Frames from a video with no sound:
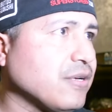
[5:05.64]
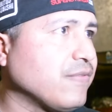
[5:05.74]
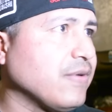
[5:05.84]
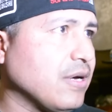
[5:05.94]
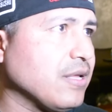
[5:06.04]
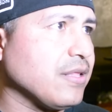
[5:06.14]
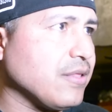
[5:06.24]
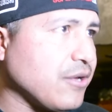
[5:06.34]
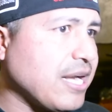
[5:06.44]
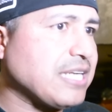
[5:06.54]
of
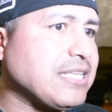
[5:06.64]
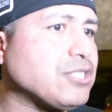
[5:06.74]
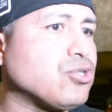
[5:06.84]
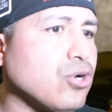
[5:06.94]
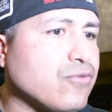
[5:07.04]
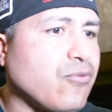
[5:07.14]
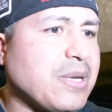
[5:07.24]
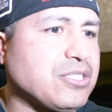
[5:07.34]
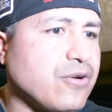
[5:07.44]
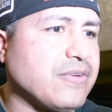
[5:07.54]
the United States to look for
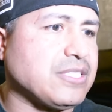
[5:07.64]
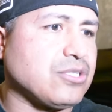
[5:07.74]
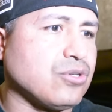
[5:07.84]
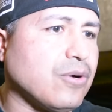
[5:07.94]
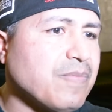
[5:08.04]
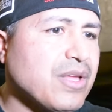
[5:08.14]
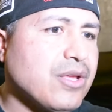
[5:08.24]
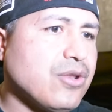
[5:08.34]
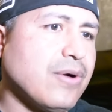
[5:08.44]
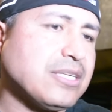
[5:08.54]
my services. So,
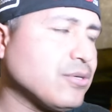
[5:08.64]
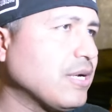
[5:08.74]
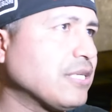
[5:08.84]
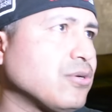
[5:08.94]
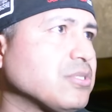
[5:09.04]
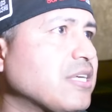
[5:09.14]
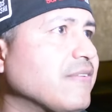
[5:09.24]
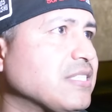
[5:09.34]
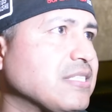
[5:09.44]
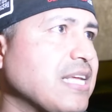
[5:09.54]
you know, I told
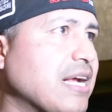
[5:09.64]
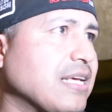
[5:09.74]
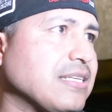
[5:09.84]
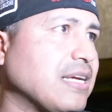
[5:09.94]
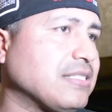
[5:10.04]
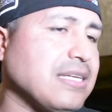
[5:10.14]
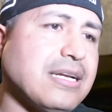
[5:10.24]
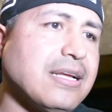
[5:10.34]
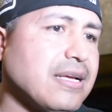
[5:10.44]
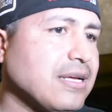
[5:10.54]
Chavez's dad, I
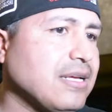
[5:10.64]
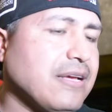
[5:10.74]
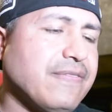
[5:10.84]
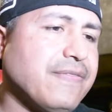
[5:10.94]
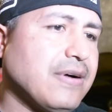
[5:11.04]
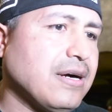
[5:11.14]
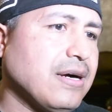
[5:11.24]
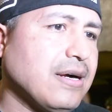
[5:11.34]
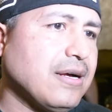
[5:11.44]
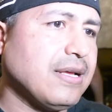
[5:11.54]
said,
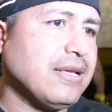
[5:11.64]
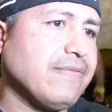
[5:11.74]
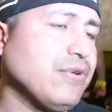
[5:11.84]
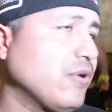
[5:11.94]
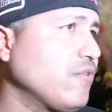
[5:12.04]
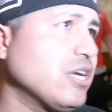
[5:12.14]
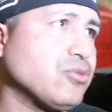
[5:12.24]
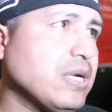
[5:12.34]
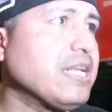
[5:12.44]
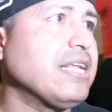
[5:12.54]
if you
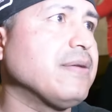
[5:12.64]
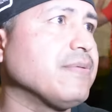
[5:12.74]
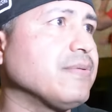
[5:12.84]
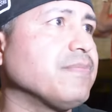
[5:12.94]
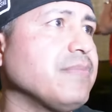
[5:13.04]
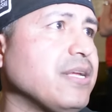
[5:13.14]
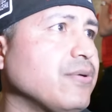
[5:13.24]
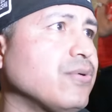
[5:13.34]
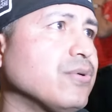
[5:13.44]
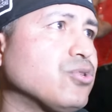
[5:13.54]
guys really need me
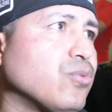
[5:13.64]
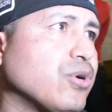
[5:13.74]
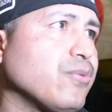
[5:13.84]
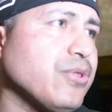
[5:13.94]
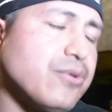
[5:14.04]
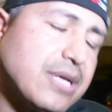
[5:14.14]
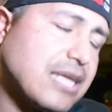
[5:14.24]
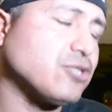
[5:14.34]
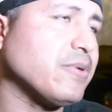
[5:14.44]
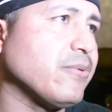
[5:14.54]
to work with you, it
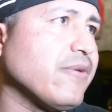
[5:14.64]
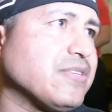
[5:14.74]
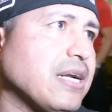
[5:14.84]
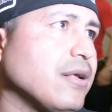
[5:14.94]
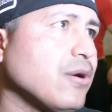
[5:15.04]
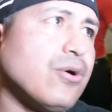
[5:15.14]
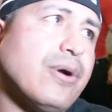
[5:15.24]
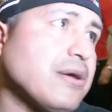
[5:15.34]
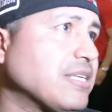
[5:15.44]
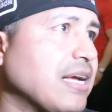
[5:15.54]
has to be in Riverside,
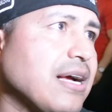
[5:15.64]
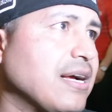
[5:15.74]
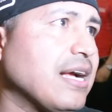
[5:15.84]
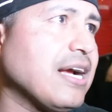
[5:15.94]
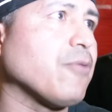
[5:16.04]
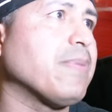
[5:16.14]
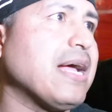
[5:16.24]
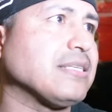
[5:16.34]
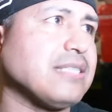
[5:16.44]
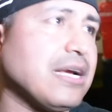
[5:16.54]
or else I got to
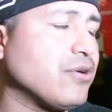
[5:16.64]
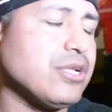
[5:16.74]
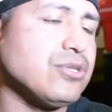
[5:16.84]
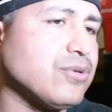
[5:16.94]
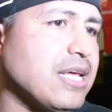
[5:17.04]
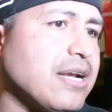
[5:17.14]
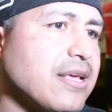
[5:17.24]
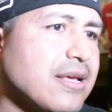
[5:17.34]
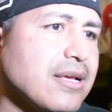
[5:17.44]
pass. I couldn't do that.